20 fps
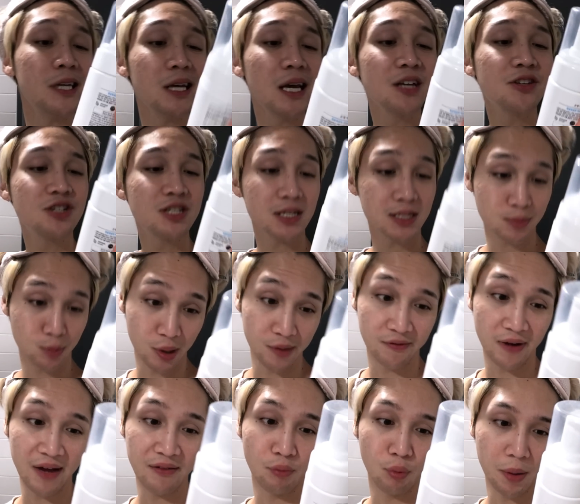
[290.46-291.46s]
pH
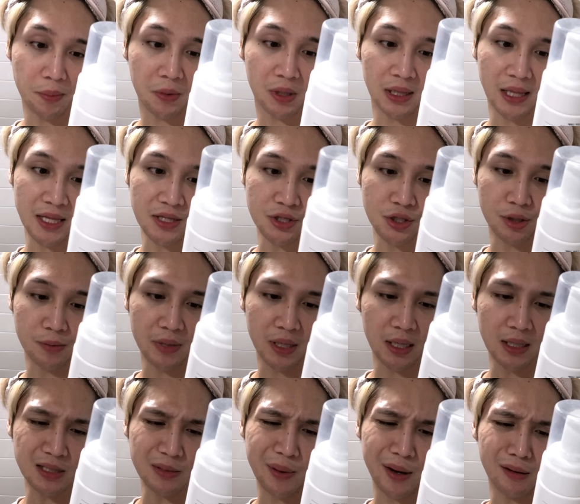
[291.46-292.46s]
6.5 wood cleanser
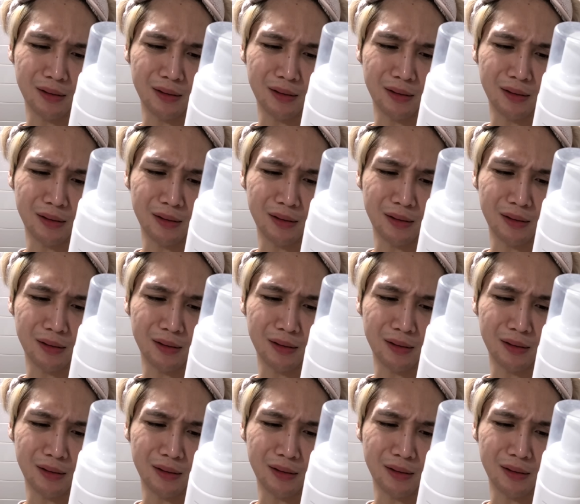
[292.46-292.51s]
because